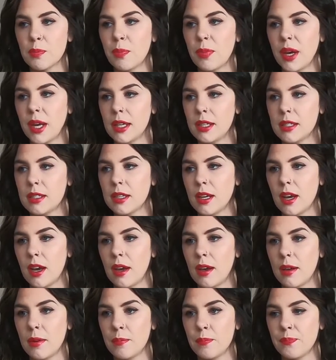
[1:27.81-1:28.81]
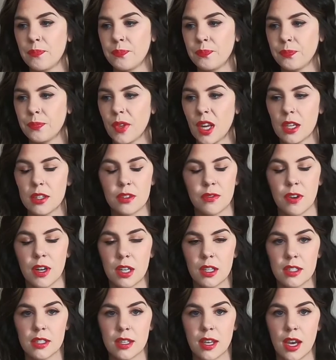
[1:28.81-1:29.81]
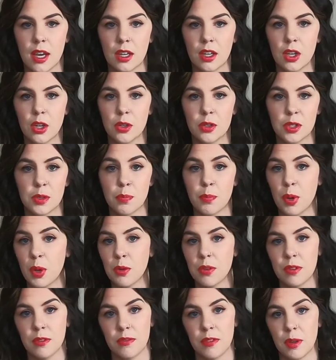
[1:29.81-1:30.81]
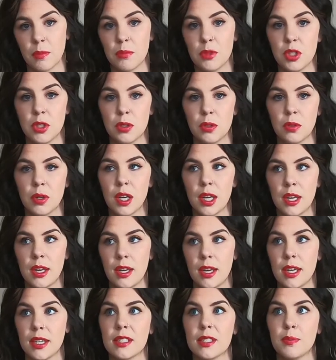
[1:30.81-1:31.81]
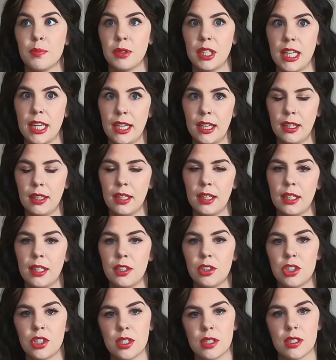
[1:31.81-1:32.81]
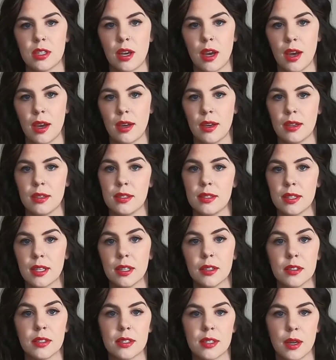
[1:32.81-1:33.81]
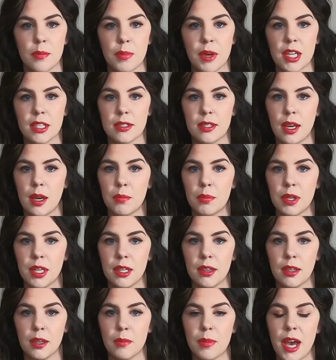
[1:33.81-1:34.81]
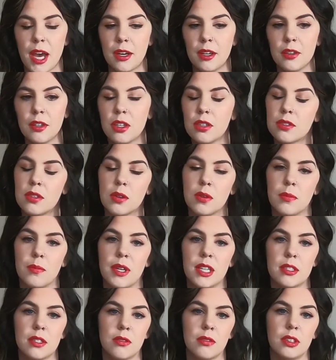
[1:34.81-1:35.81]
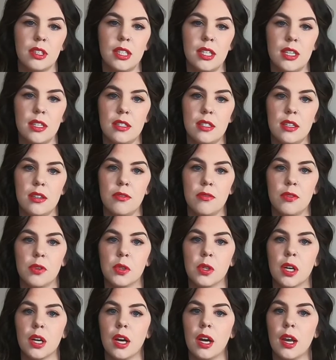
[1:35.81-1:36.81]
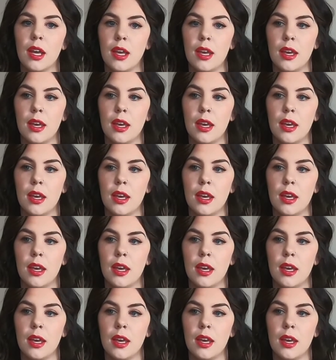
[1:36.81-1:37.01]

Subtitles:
But as far as that goes, both of them do explain each skill step by step in their pattern, so it makes it really easy for